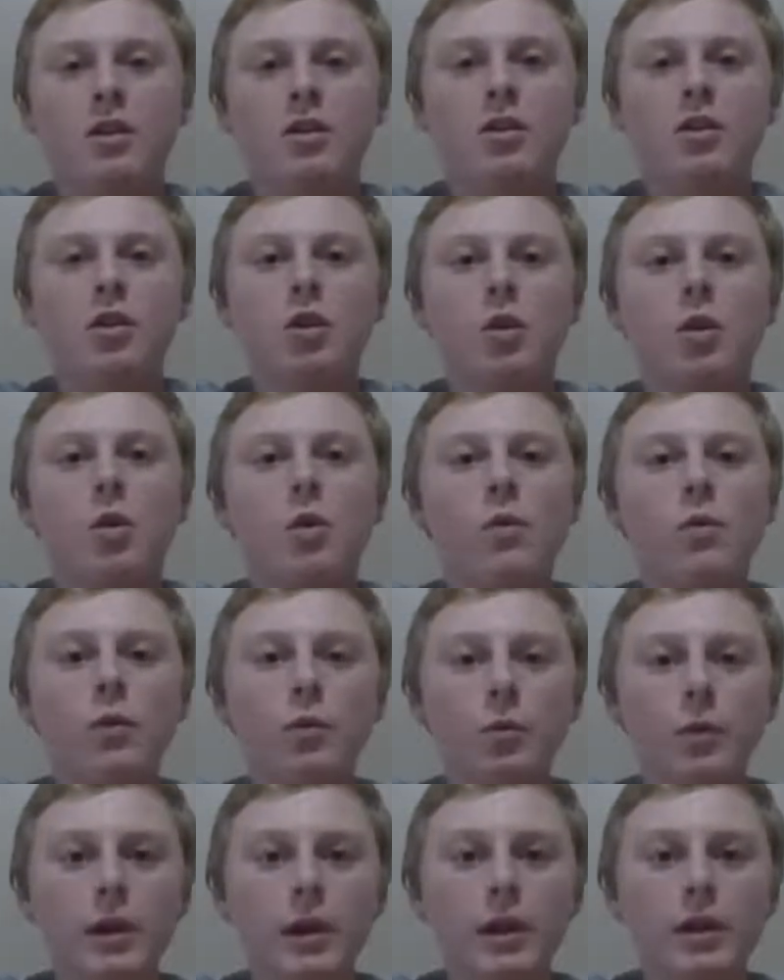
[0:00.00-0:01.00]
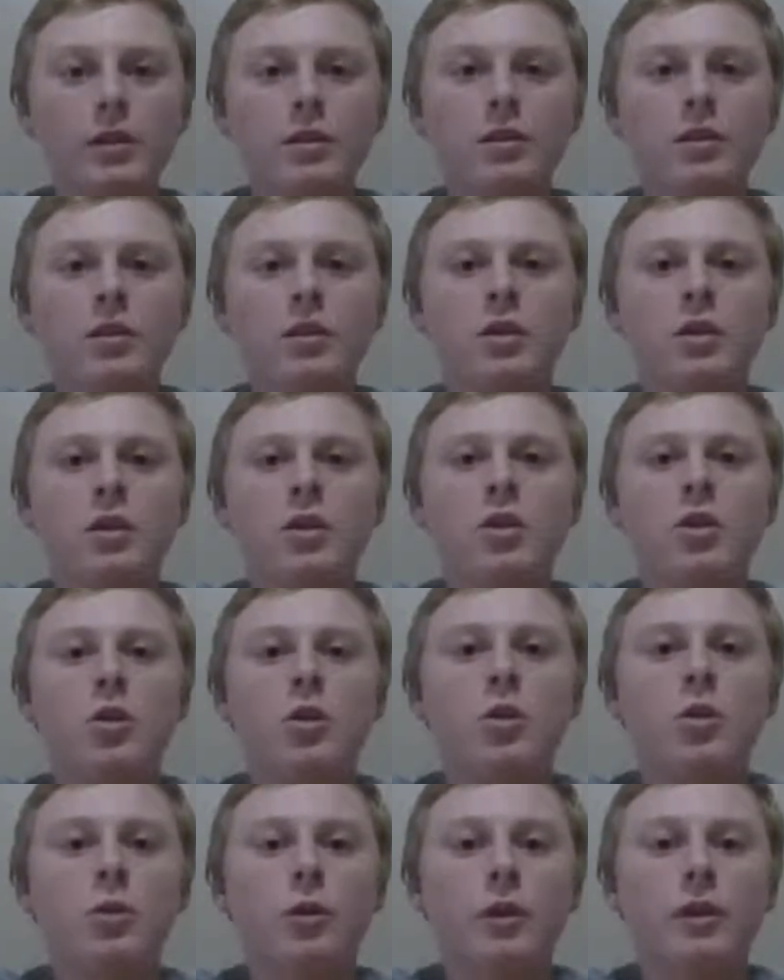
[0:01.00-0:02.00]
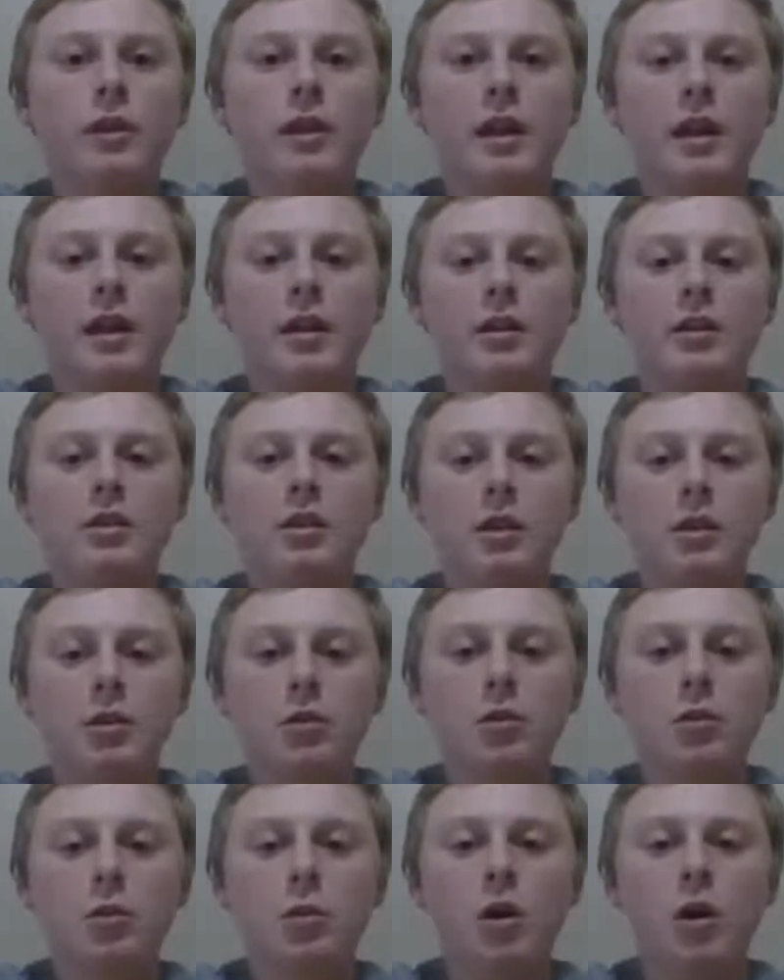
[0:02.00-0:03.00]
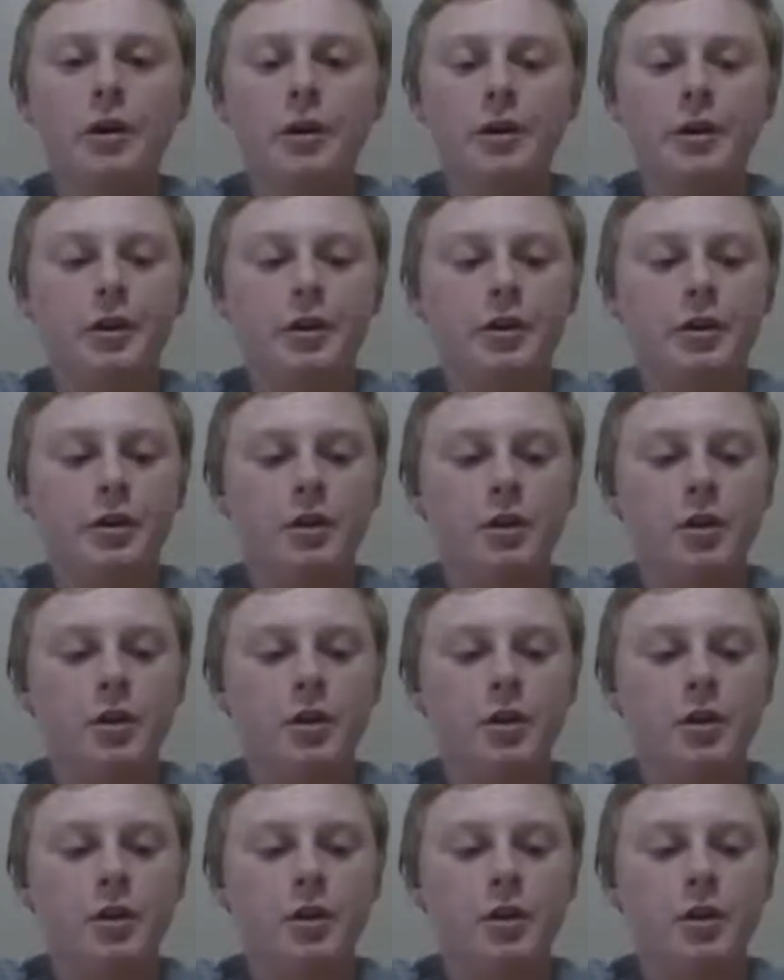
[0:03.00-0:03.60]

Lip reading: to go over weeds or in that clearer water